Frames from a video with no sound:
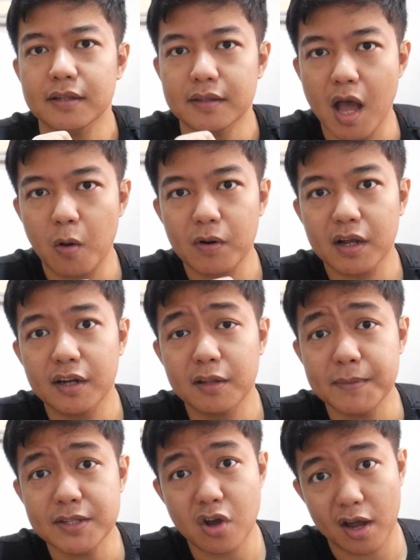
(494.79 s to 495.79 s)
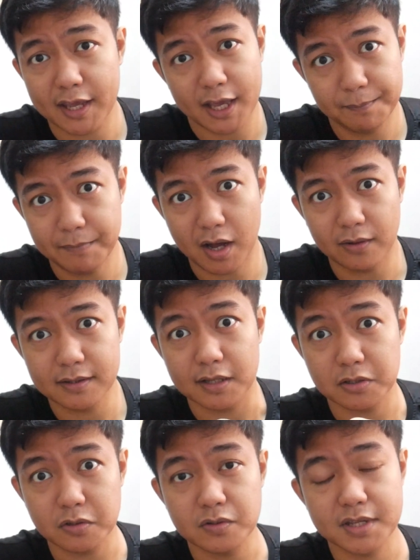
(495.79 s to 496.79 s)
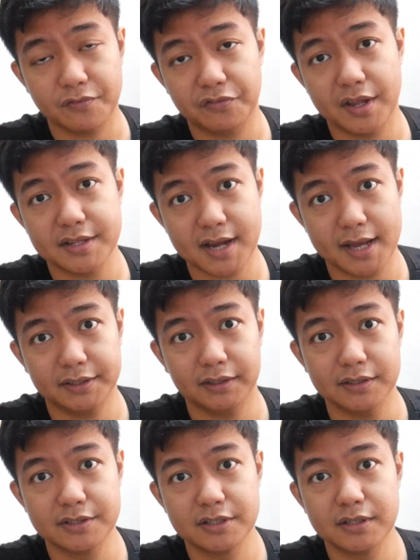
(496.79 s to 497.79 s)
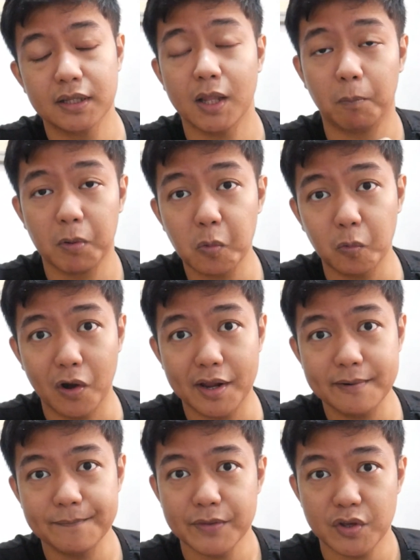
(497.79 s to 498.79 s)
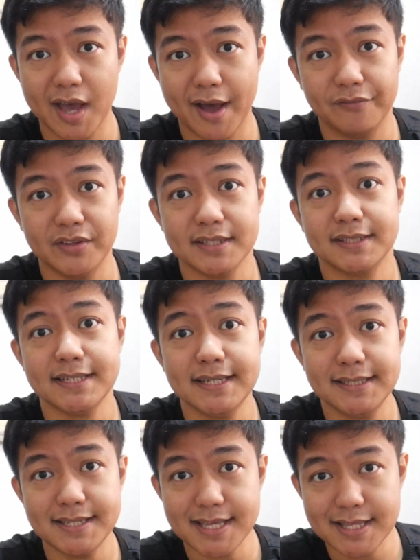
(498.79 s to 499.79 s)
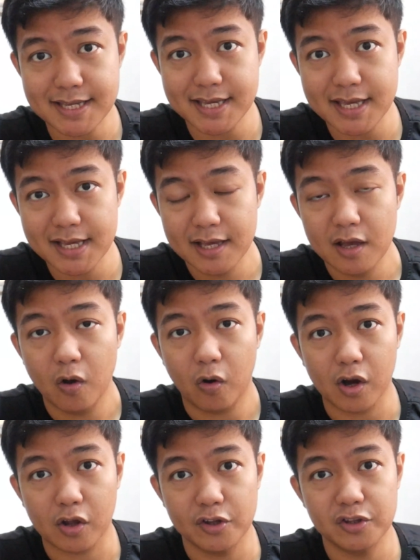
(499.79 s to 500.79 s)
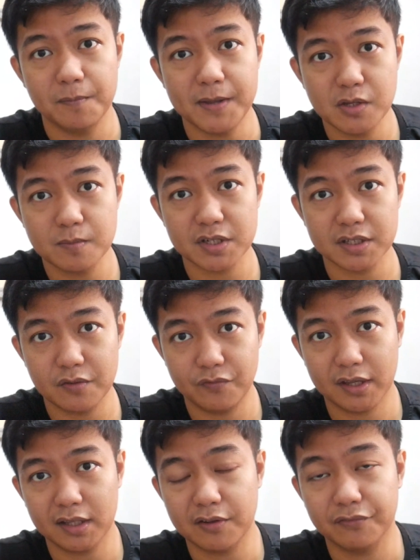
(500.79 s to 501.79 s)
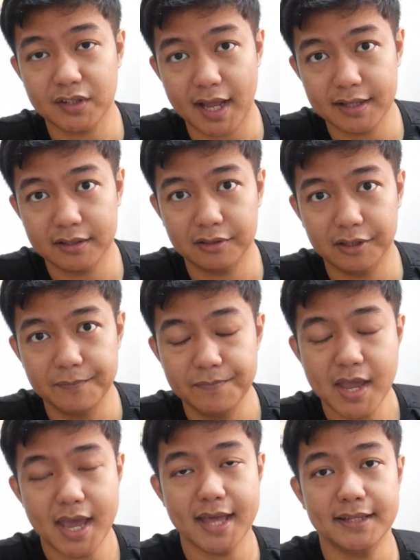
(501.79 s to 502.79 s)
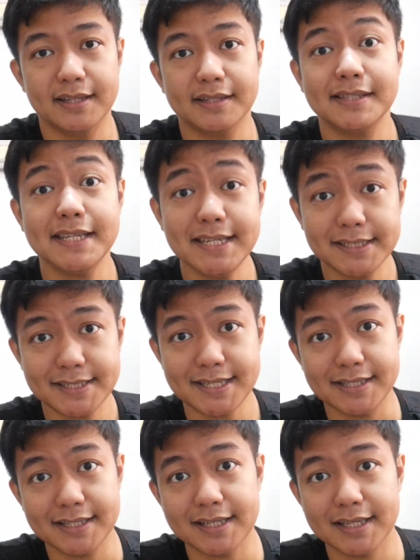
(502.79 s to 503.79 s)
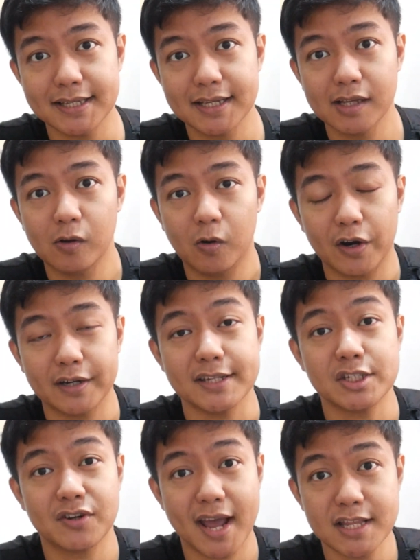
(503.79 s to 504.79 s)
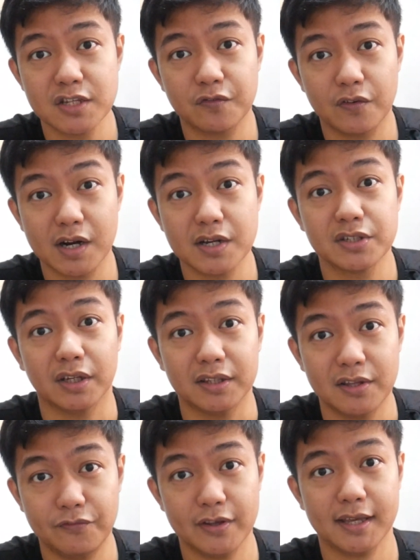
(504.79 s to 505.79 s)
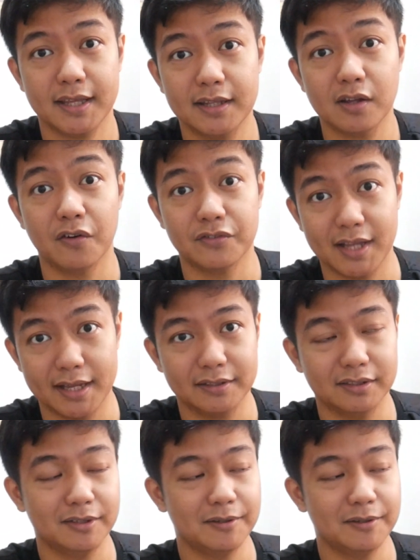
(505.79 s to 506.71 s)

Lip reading: now we're going to be talking about the two different titles. Number one, you have the CCT, or Condominium Certificate of Title, and the TCT, or the Transfer Certificate of Title.